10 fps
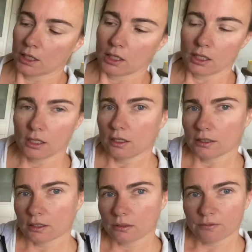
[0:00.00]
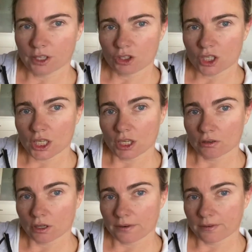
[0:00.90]
is the Veggie
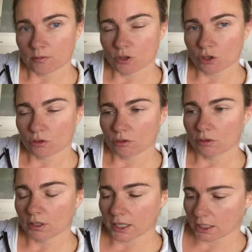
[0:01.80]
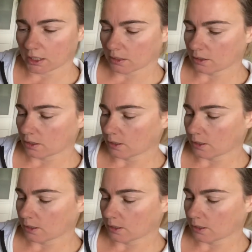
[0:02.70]
Hero from Nutri Organics.